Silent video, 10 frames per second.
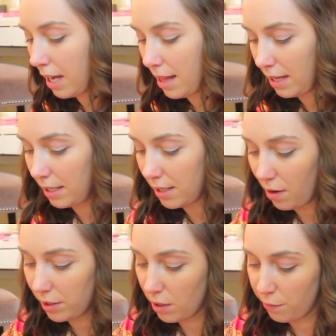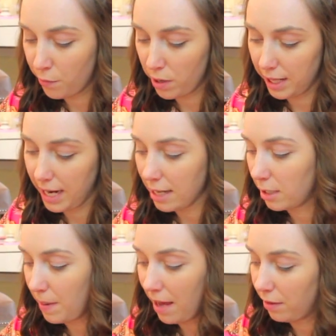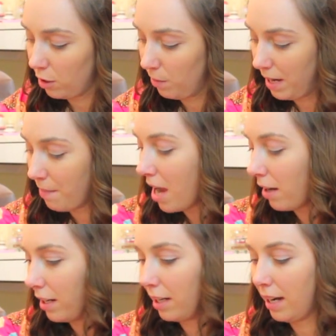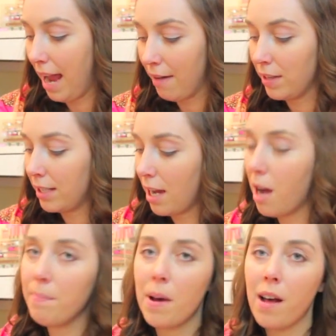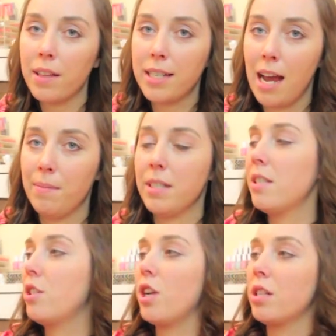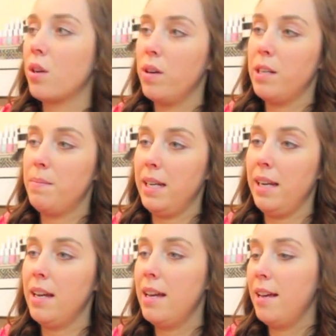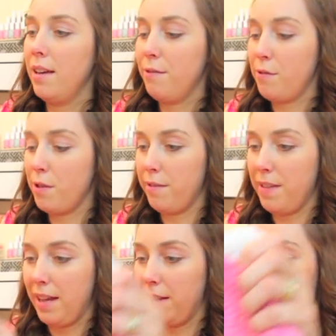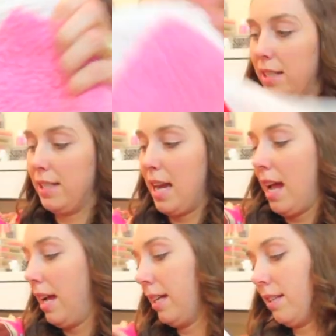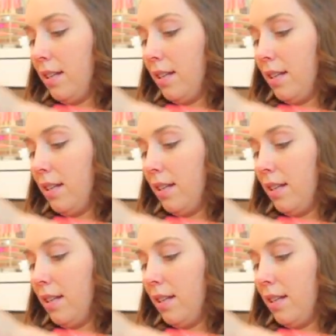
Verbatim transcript: got this also for the guest bathroom. And I'm not going to have this up all the time. This is just going to be for Valentine's Day.